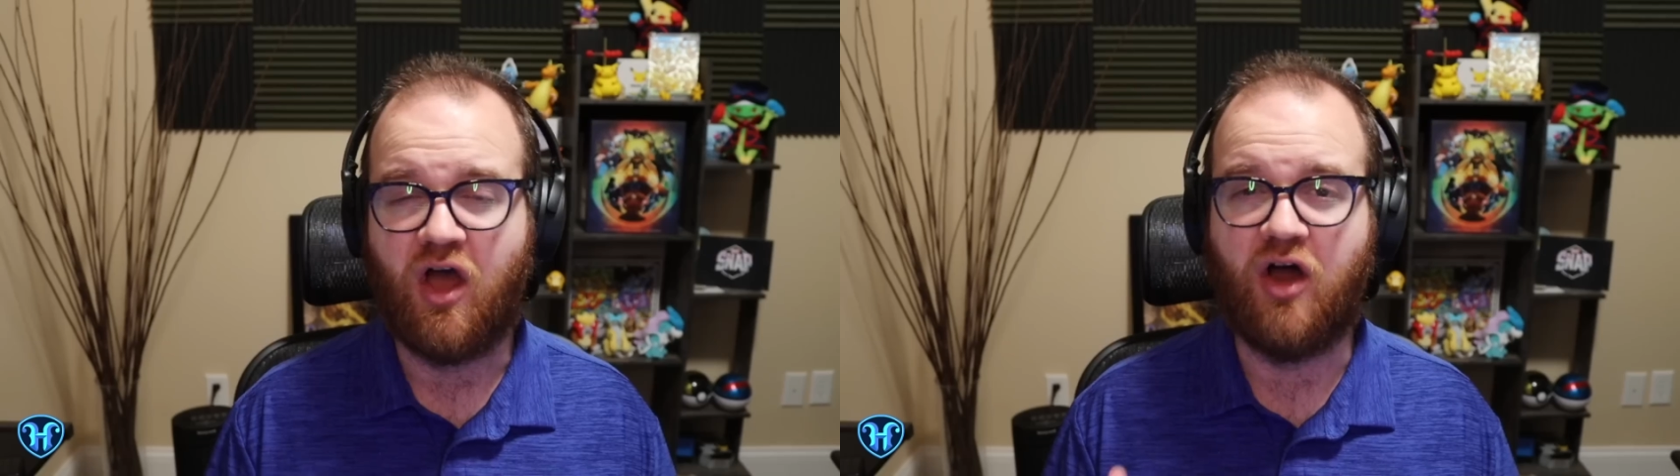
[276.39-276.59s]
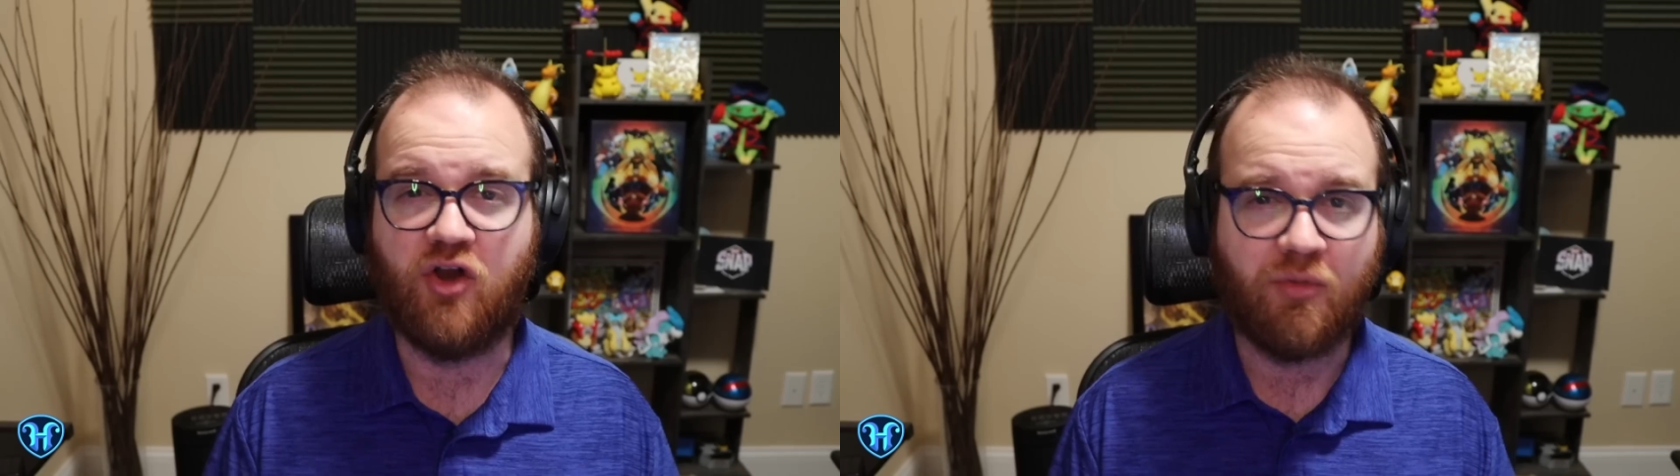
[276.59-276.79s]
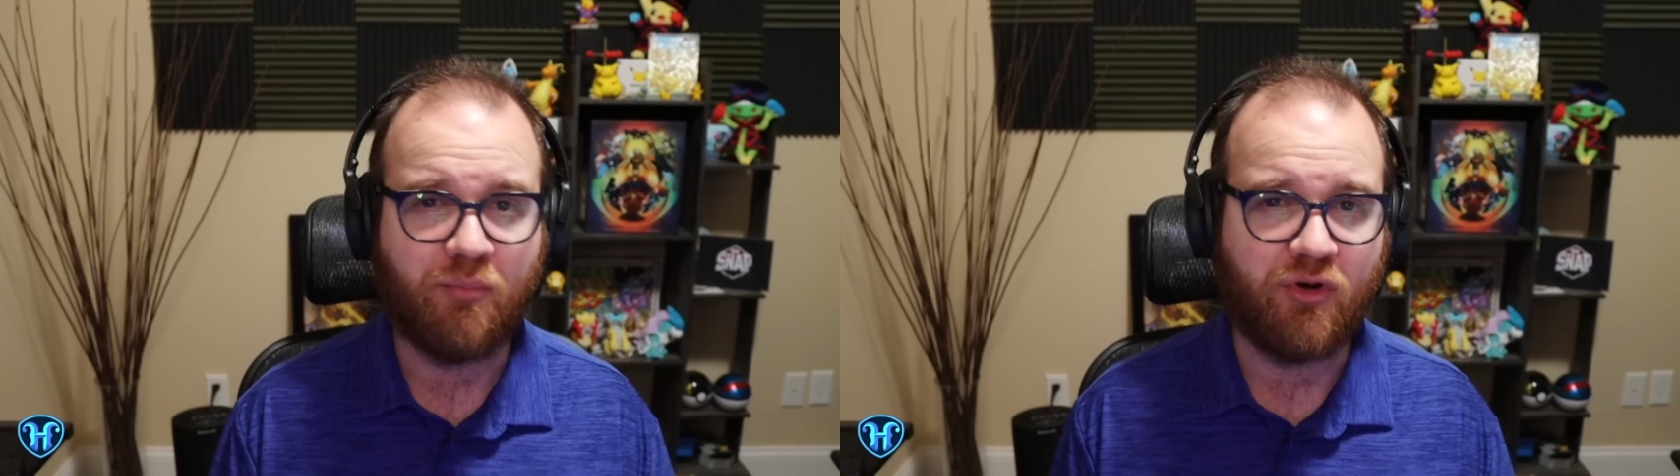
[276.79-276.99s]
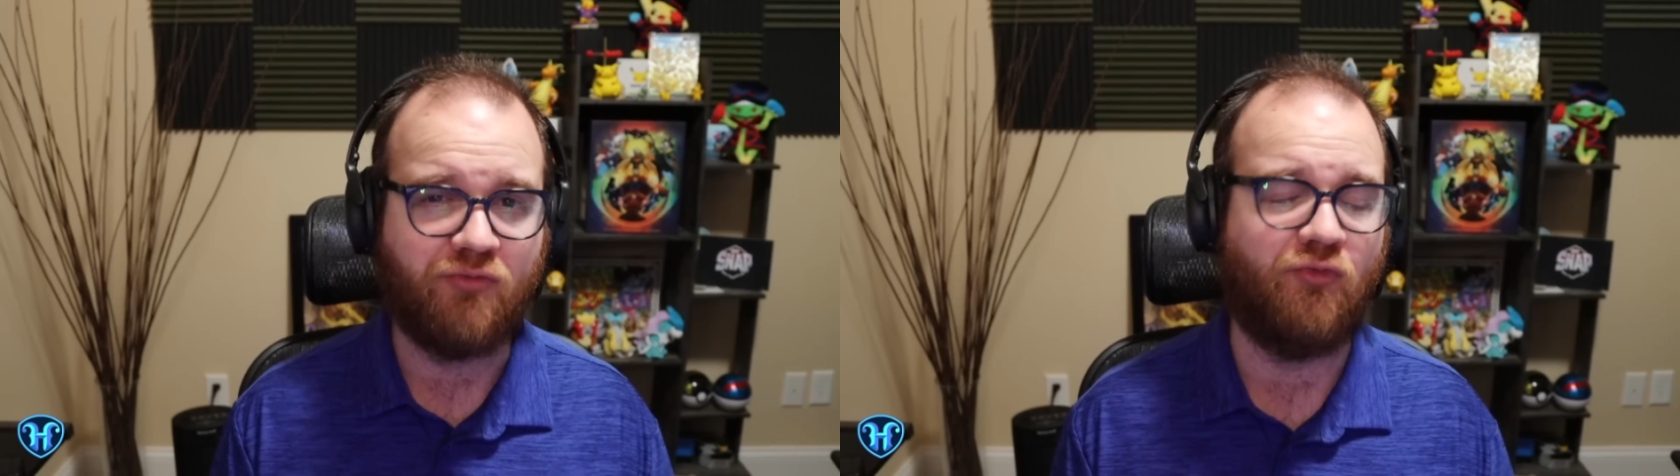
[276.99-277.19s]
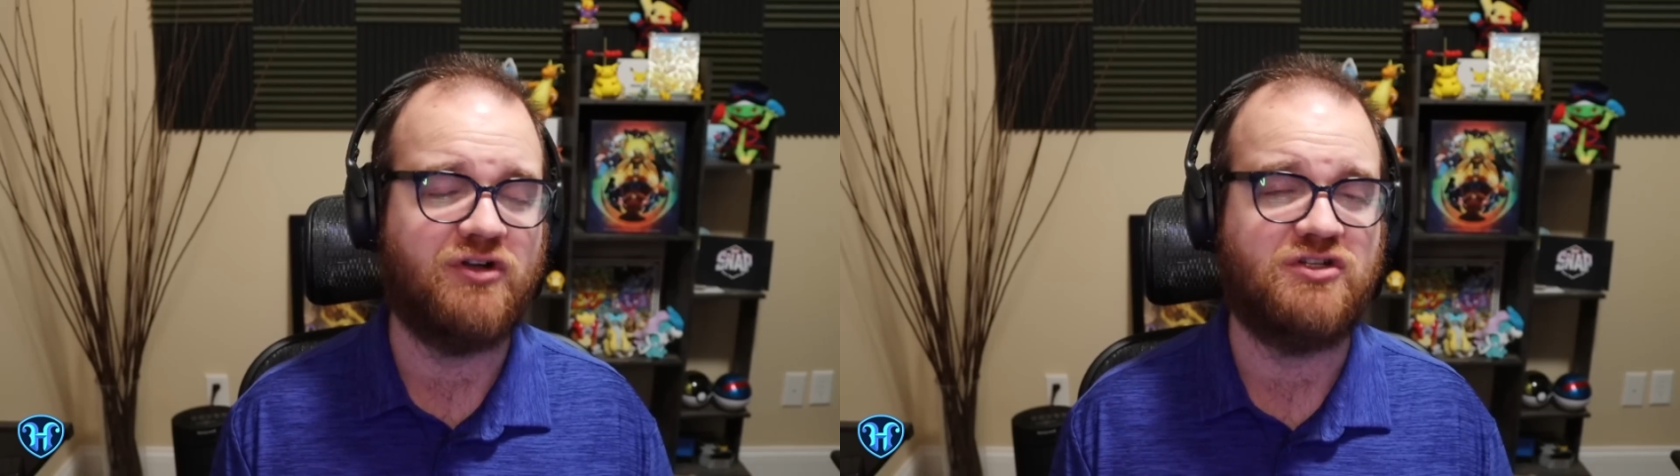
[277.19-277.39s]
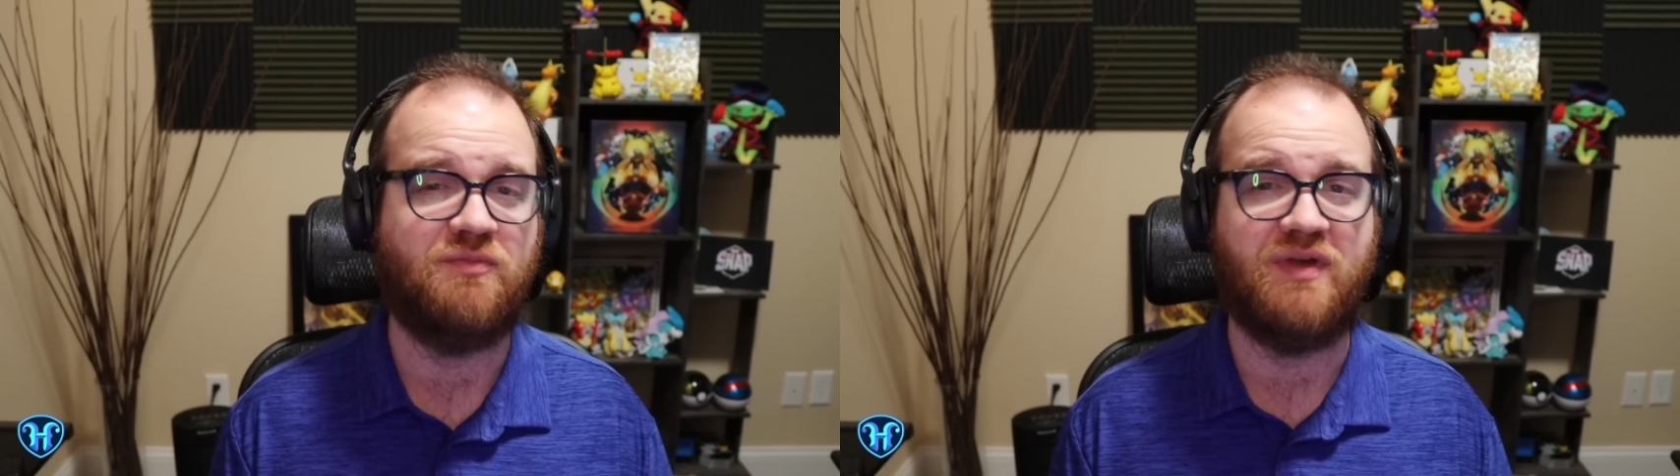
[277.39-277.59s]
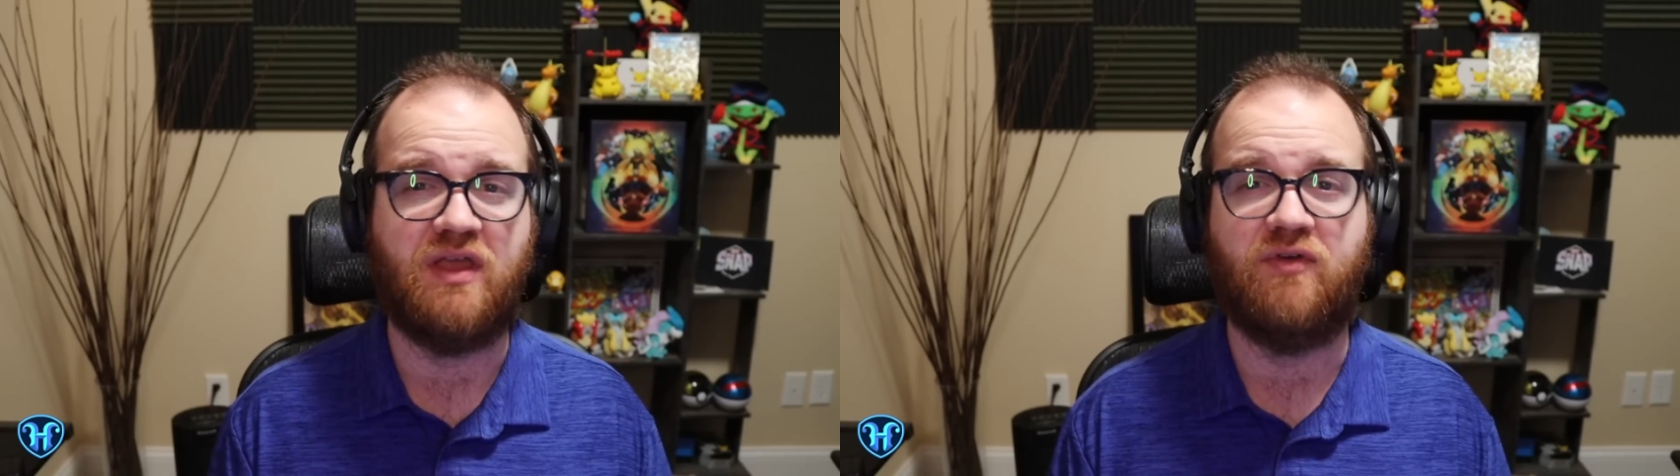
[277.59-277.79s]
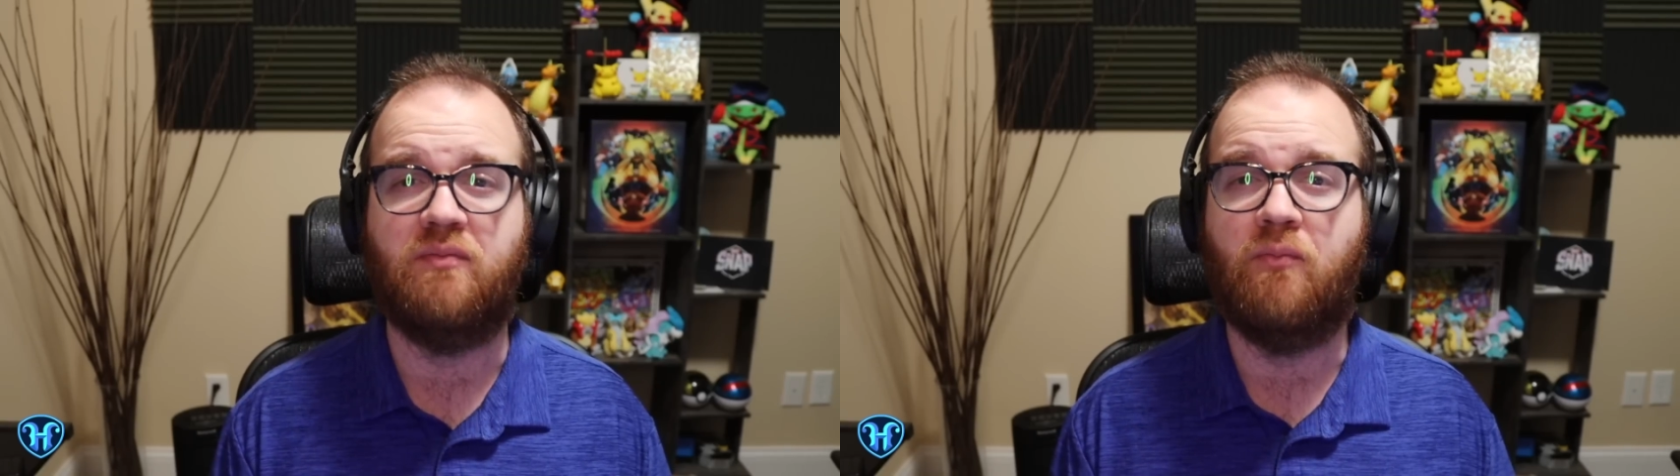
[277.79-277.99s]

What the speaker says: a number of which have been given